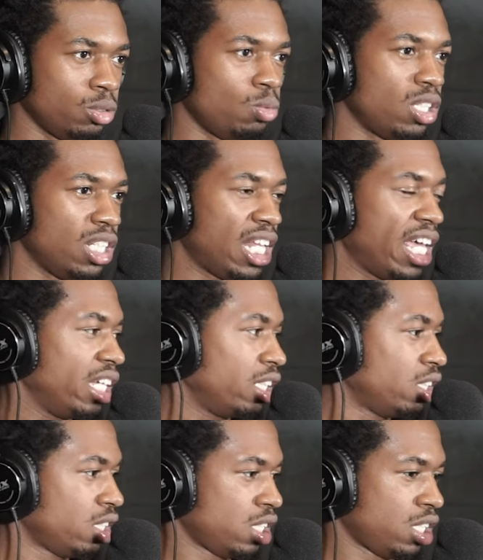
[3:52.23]
Wood Lake.
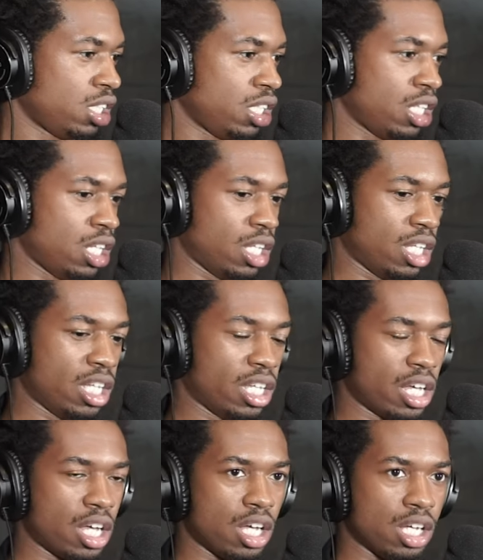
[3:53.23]

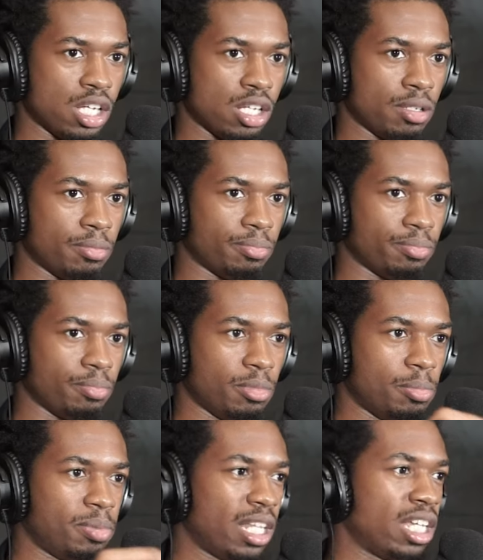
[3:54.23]
He
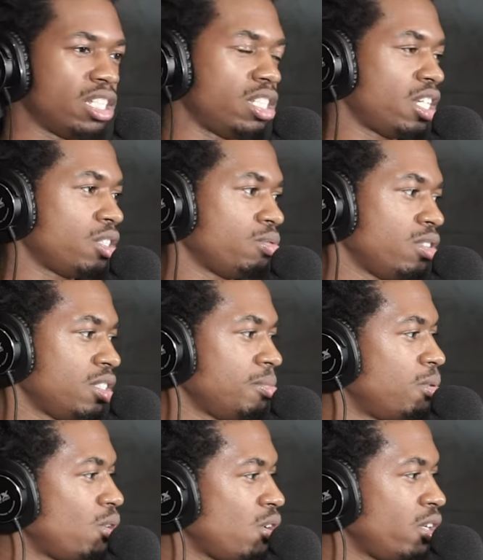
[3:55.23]
be playing chess with his
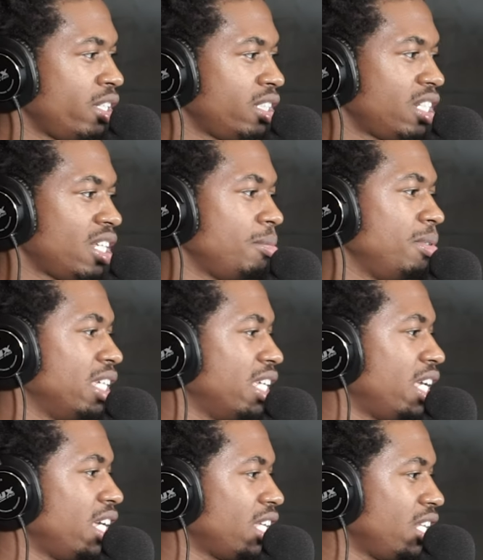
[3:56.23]
boys. They'd be
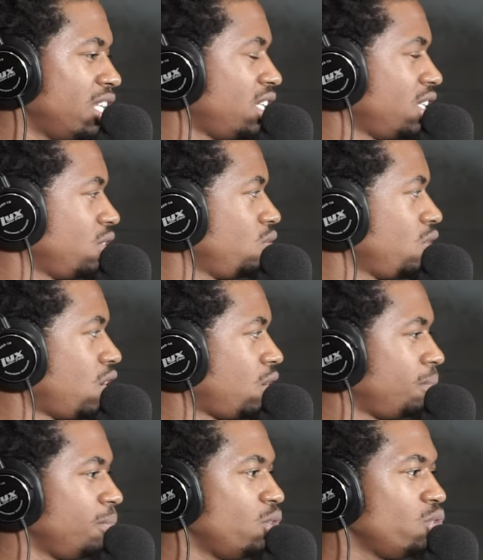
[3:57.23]
kicking it, you
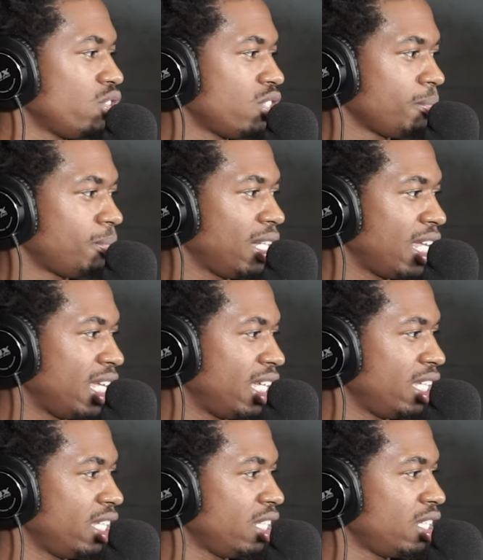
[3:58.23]
know, music
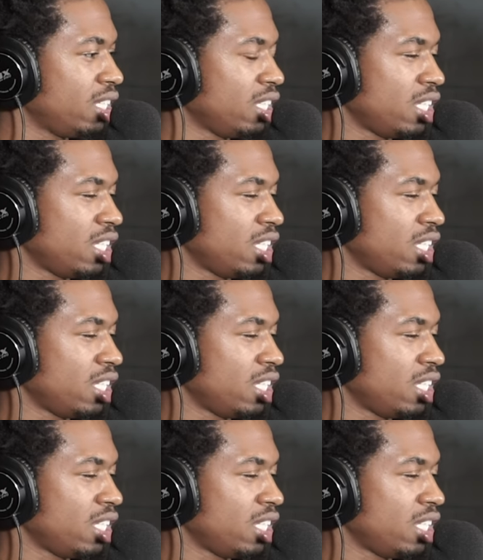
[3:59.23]
playing.